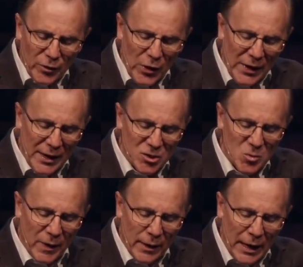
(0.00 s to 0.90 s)
And with our
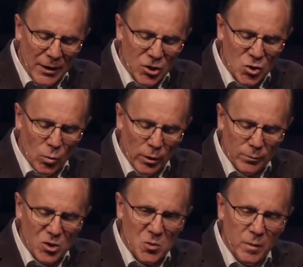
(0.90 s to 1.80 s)
heads bowed, I just
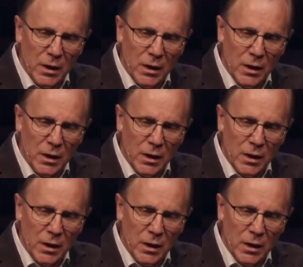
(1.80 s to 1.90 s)
want to